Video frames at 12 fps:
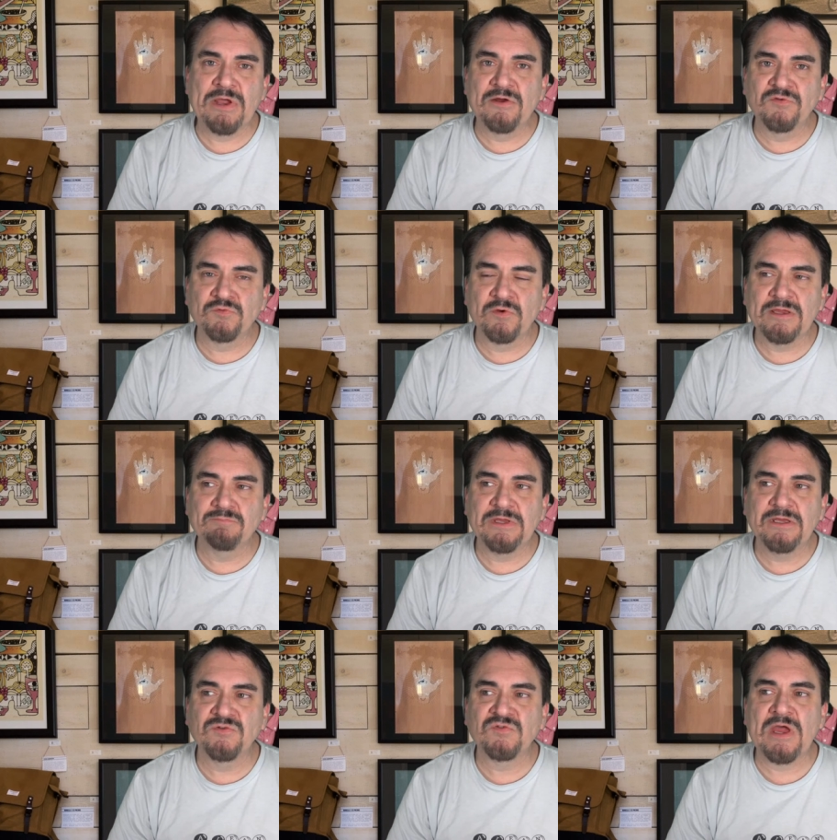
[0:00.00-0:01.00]
bounce rate
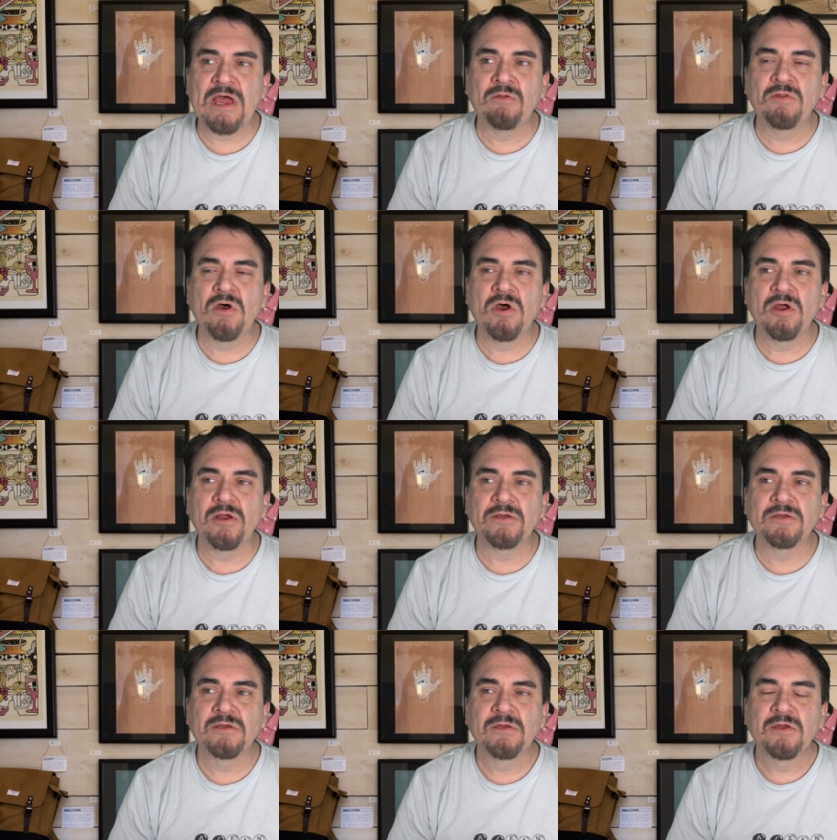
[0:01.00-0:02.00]
means how
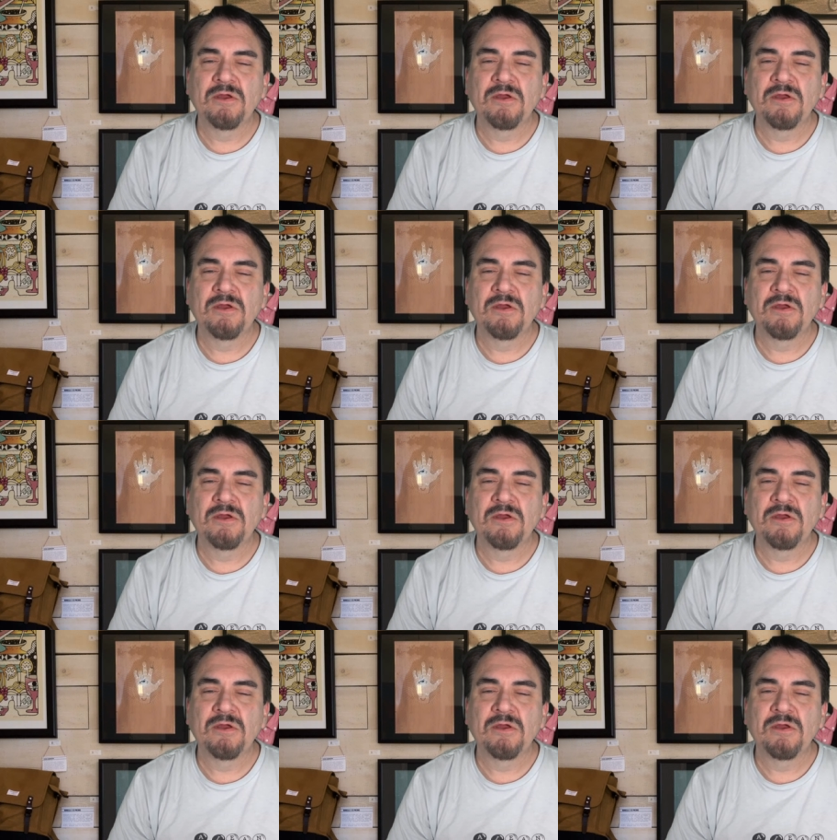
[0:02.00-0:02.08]
long